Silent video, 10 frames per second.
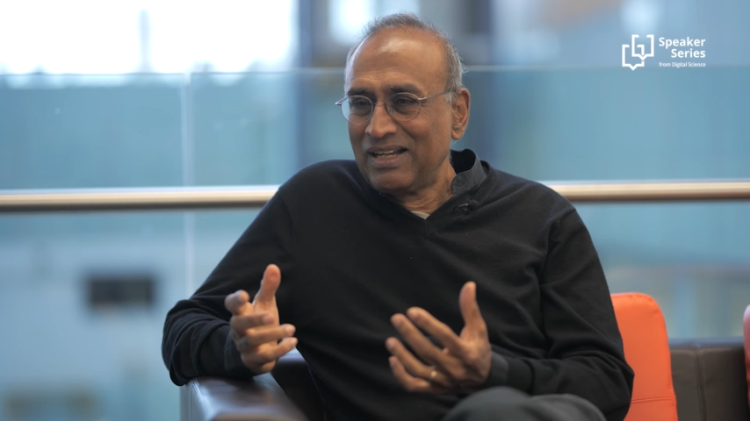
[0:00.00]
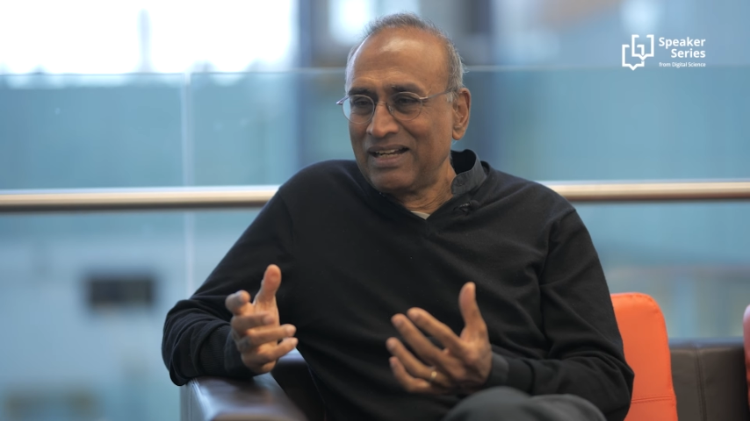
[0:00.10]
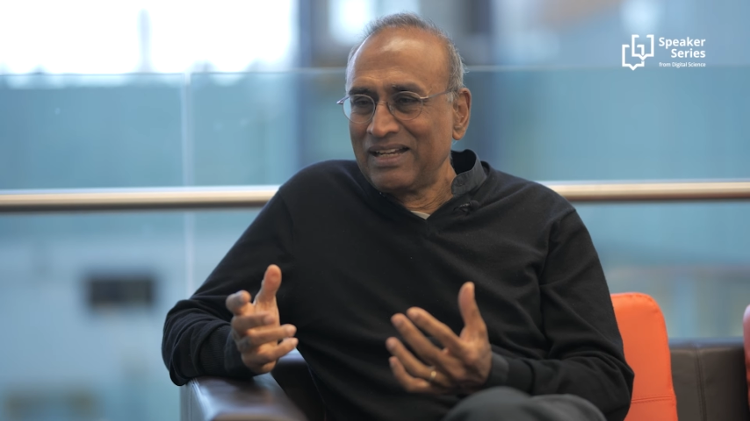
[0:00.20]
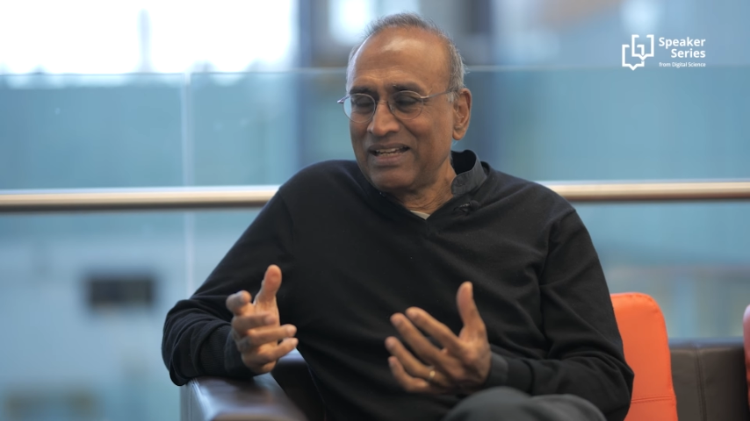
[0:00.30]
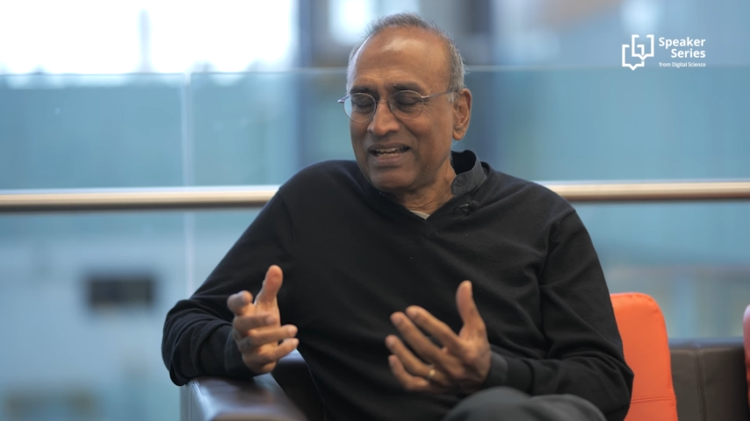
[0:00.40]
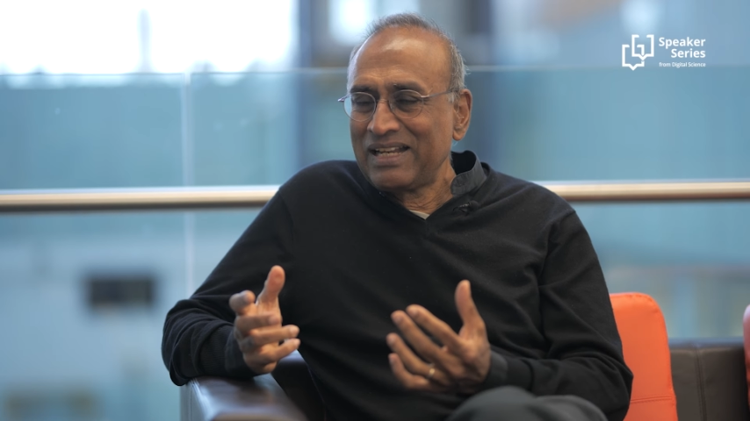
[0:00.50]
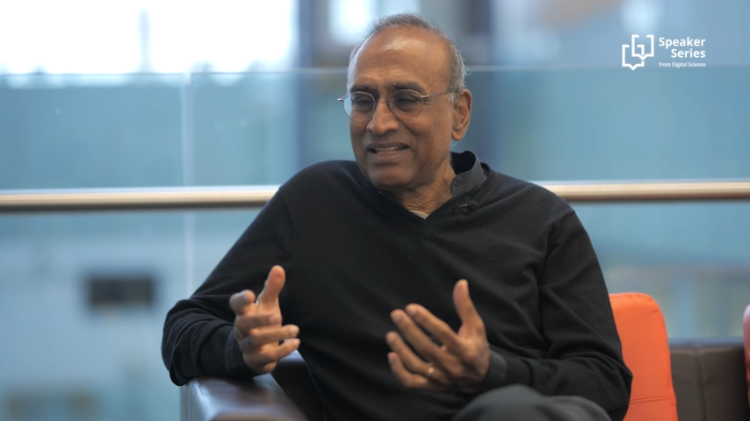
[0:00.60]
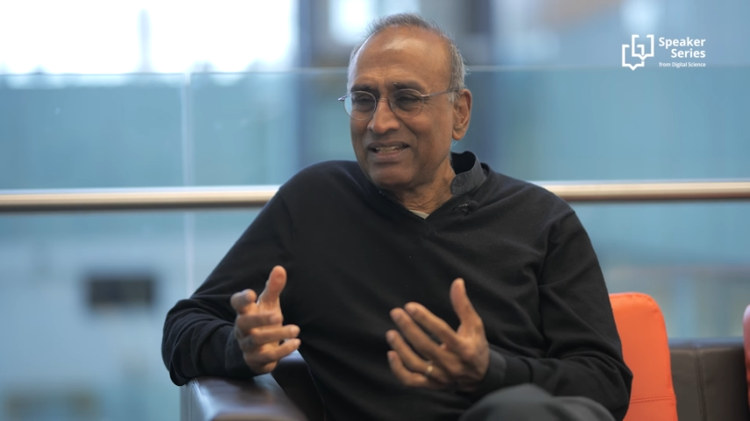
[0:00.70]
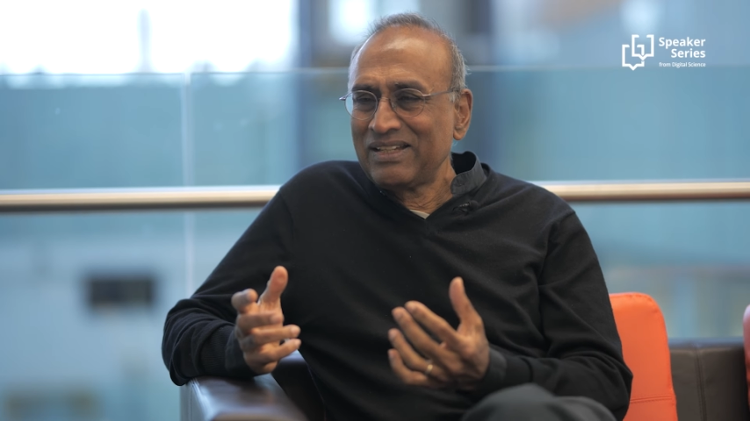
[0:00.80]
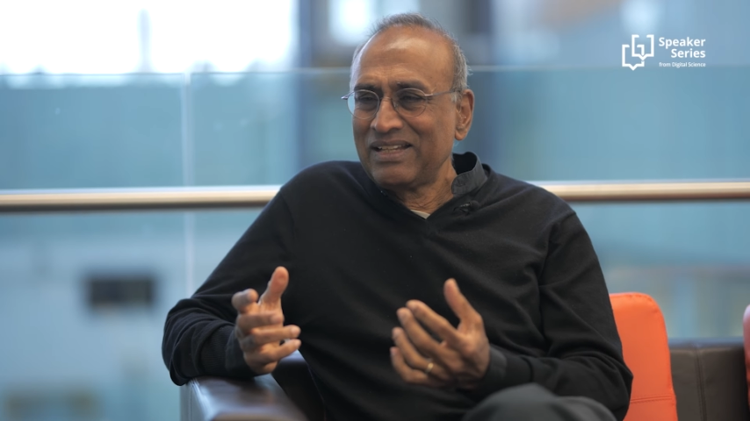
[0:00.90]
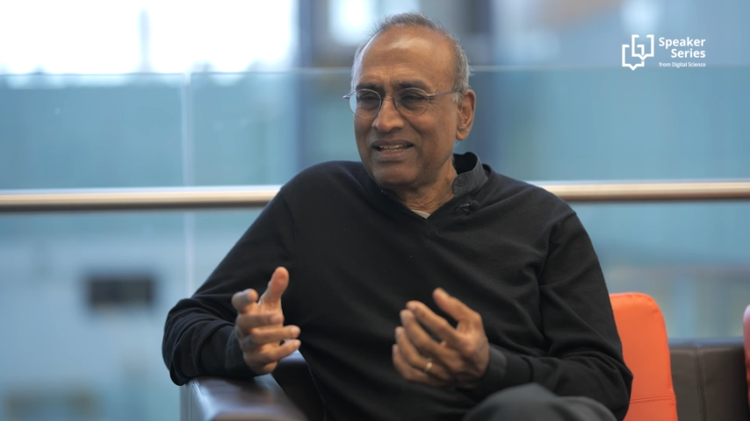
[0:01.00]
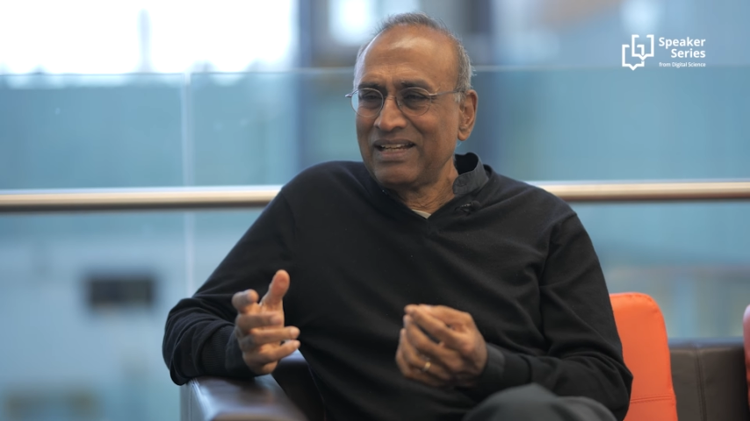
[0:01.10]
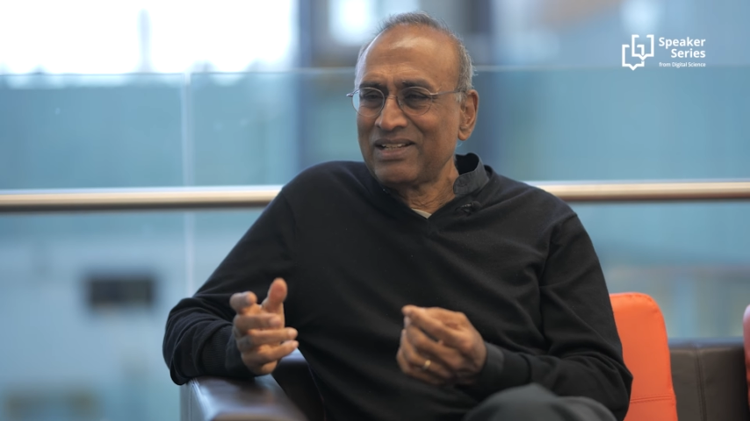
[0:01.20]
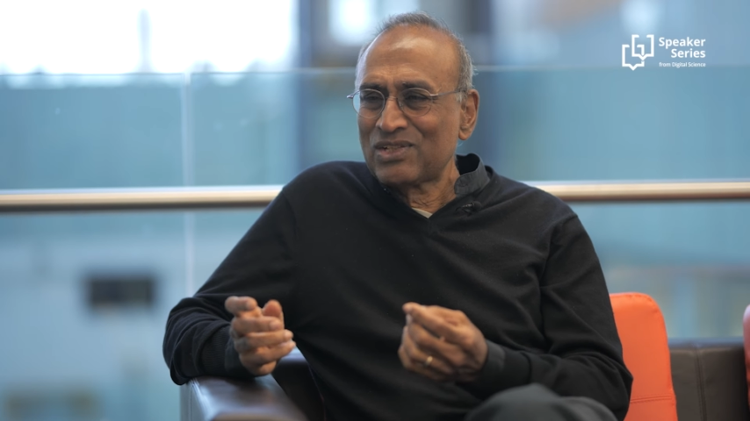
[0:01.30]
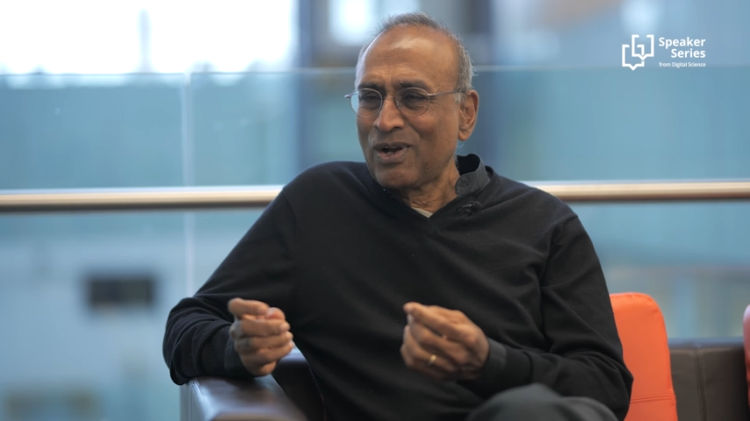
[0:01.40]
Uh, and
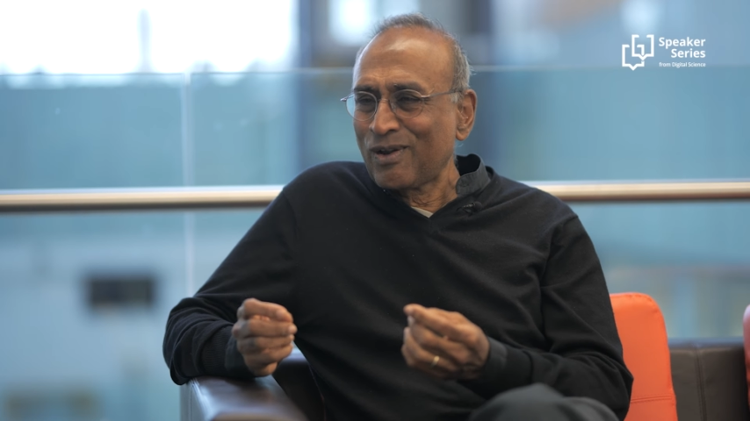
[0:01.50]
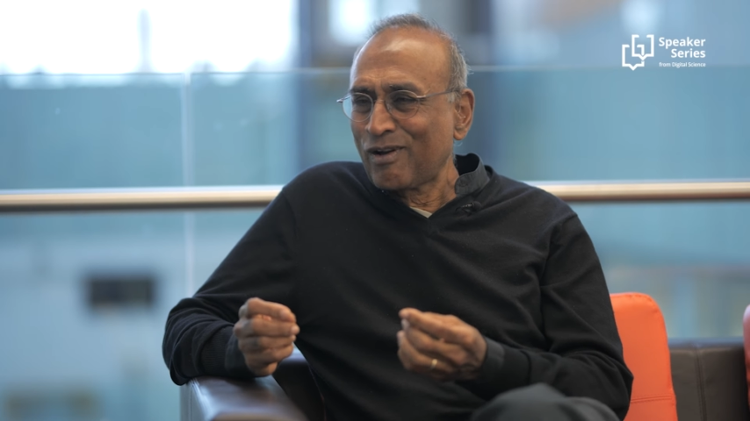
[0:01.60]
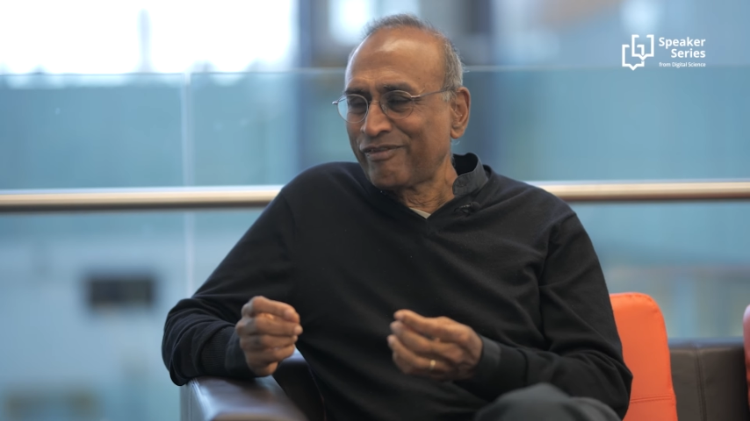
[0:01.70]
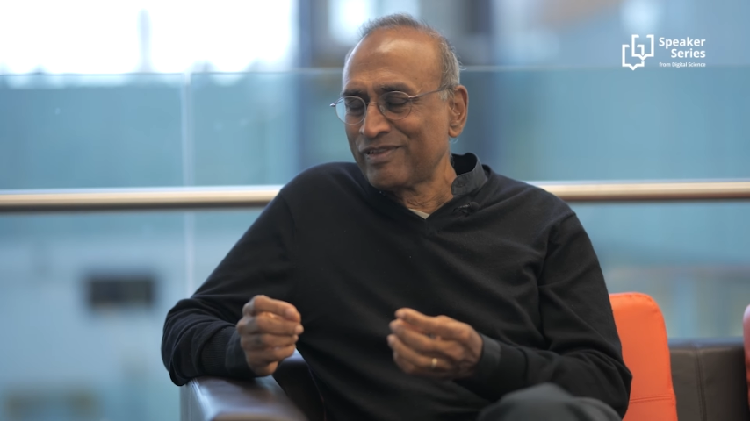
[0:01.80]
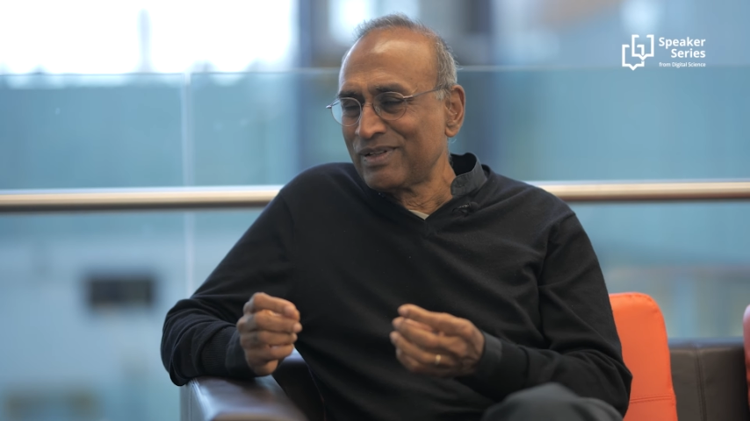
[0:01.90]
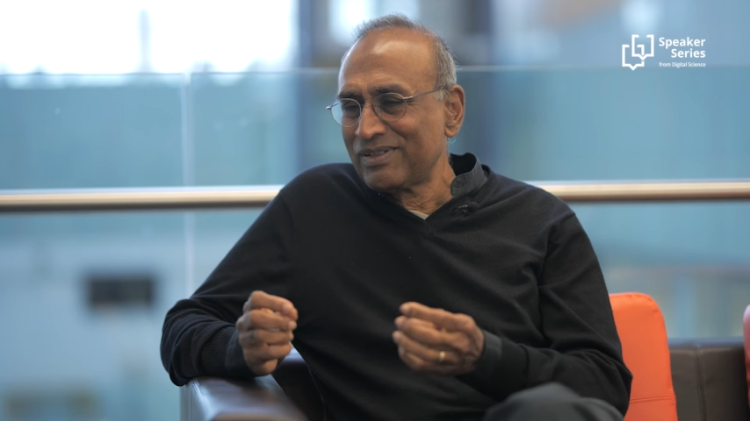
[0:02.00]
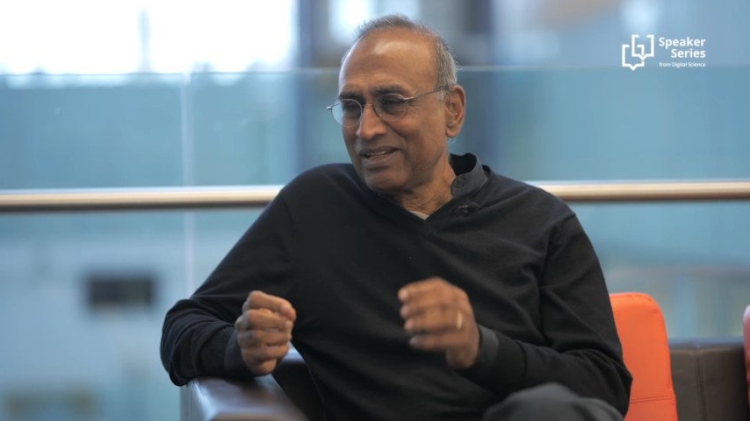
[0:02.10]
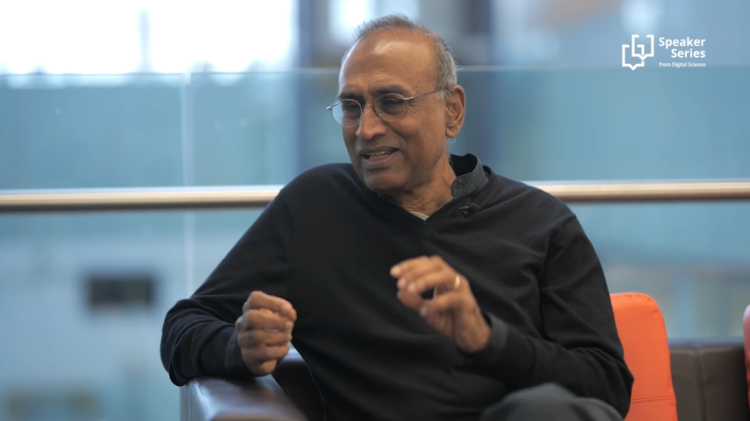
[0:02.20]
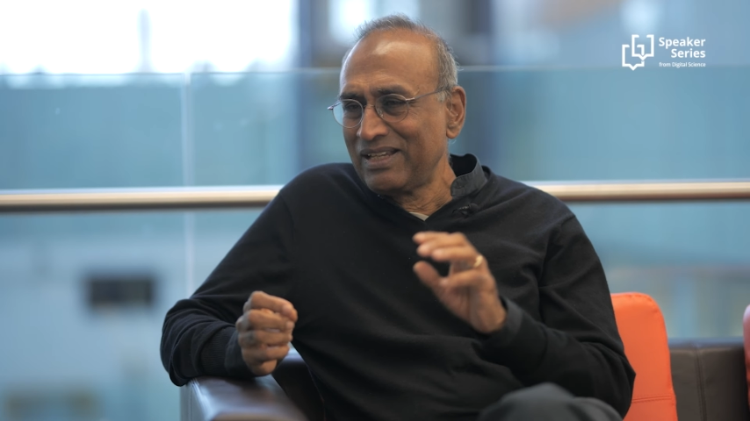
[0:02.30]
it's not often